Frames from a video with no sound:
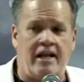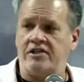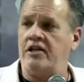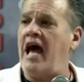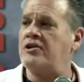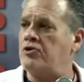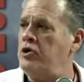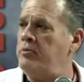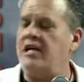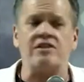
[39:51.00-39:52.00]
And it's a natural
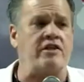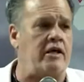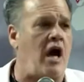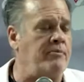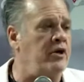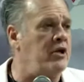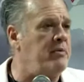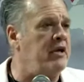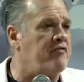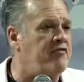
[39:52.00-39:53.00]
human instinct. I'm going to
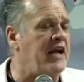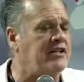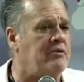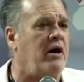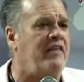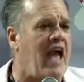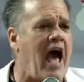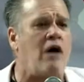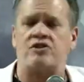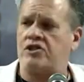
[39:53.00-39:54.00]
be affected by the
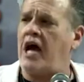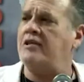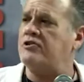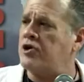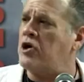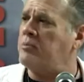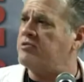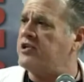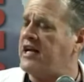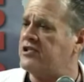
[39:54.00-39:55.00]
outside
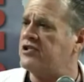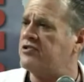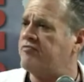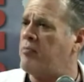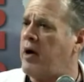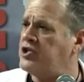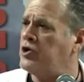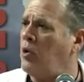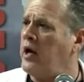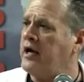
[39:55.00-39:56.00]
circumstances for my
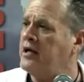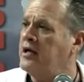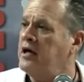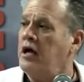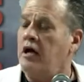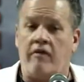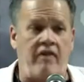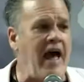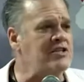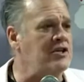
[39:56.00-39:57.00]
joy.
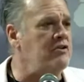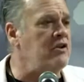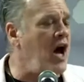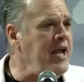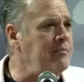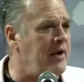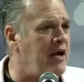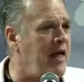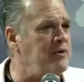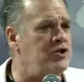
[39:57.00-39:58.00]
That's a
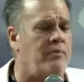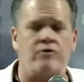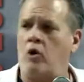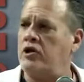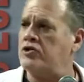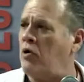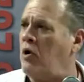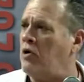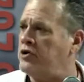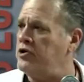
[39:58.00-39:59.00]
nightmare. That means you have no
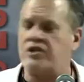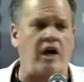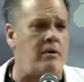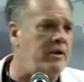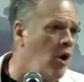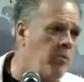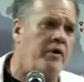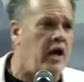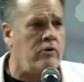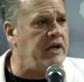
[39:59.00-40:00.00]
control. You just got to be hoping I